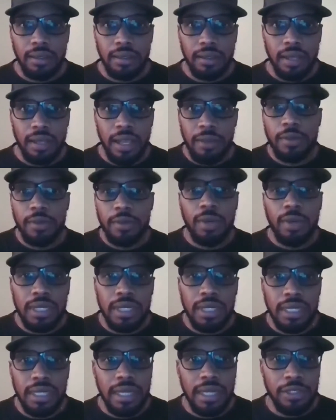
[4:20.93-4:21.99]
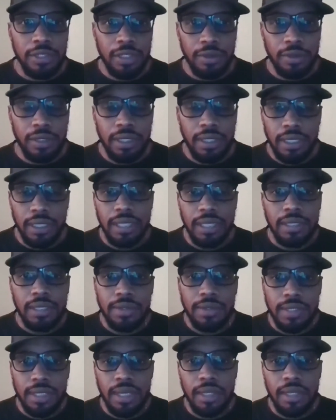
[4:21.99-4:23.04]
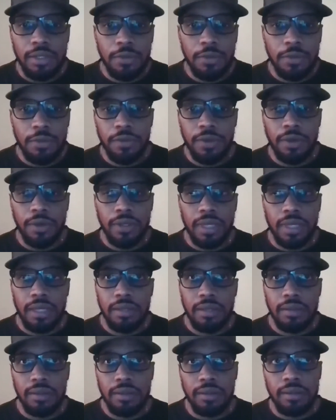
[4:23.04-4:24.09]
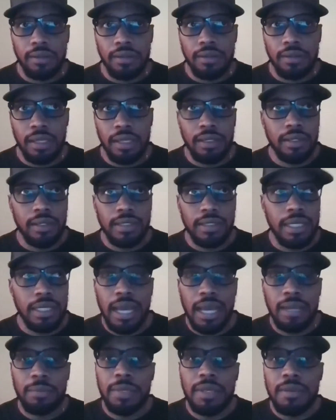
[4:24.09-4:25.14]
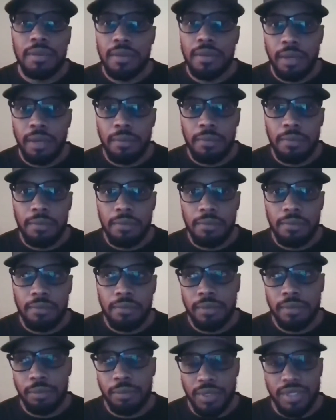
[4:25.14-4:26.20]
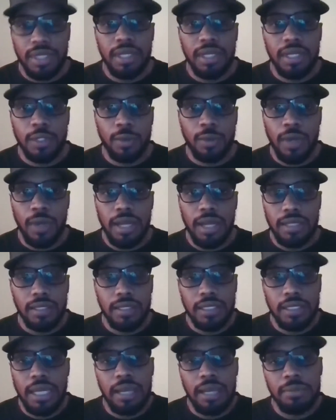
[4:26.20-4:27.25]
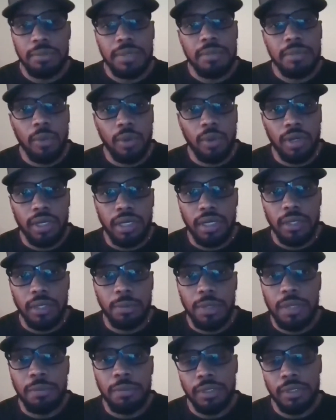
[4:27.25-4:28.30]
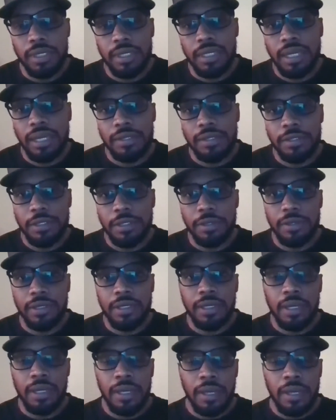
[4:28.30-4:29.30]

everyone in Nigeria, like you said, you feel that there's got to be percentage wise, there's got to be more good people in Nigeria